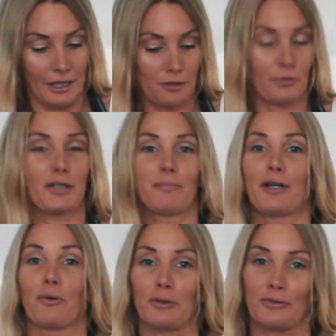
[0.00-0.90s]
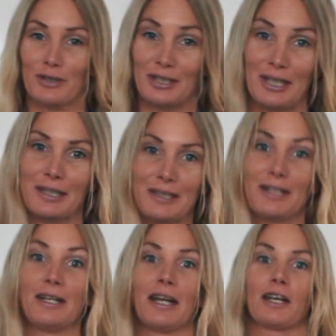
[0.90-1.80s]
his recipe calls for
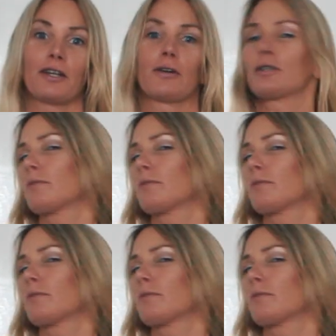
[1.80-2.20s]
16 egg yolks.